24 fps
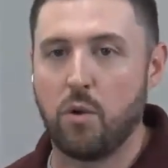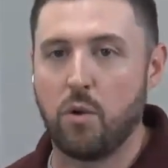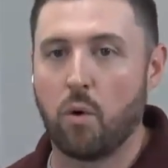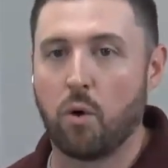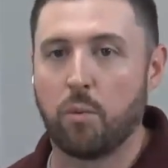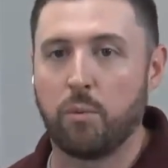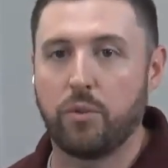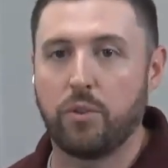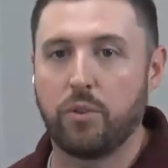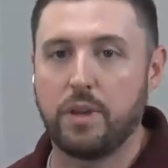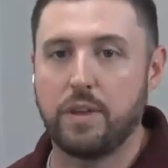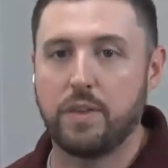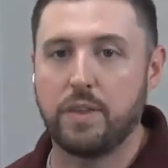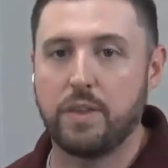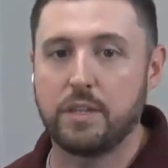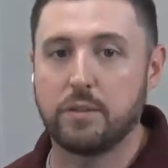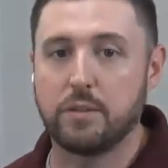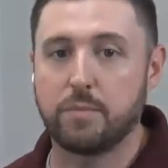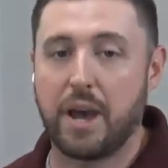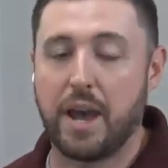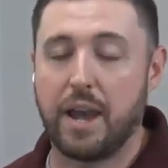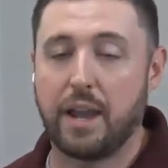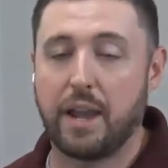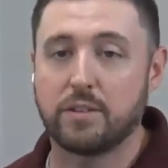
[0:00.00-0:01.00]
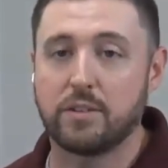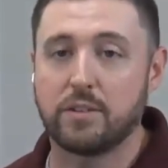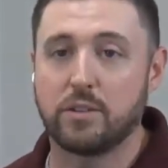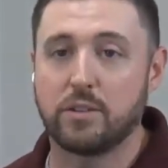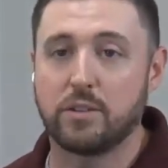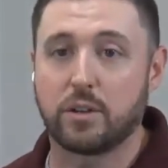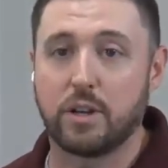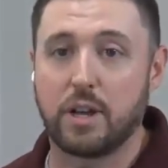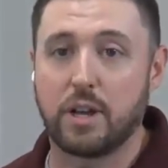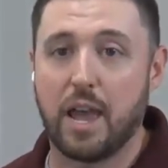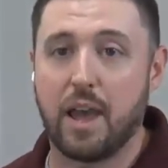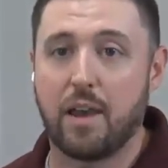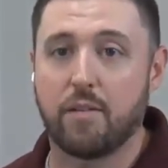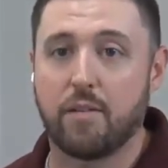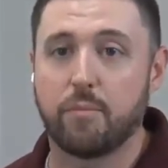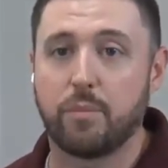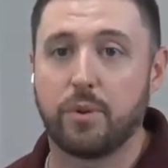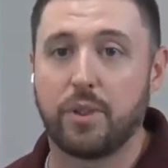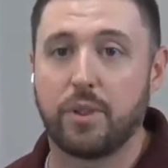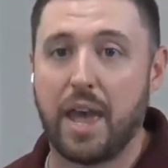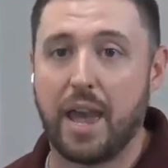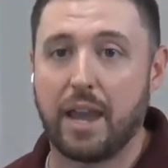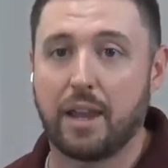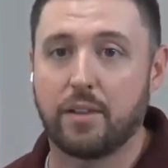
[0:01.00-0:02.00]
Normally, these boxes are going to have
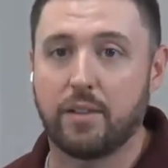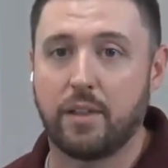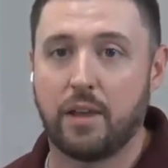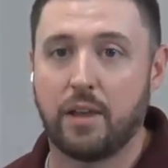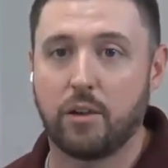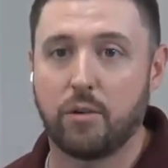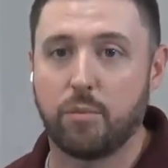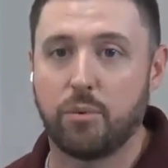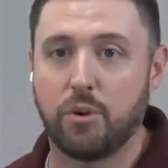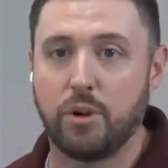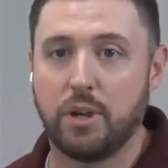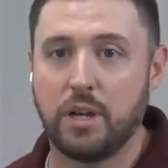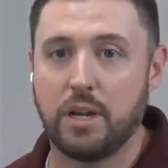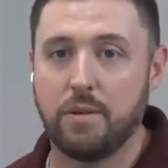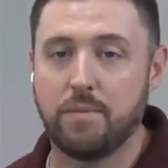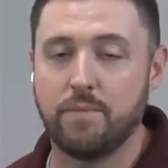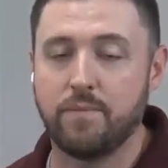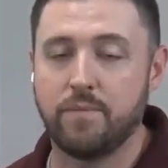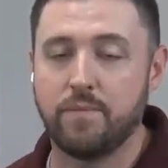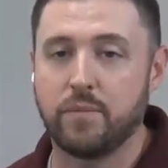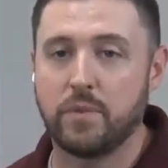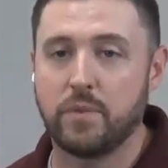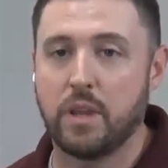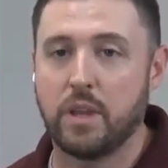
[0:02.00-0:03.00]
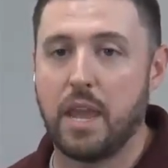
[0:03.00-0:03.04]
black letter printing.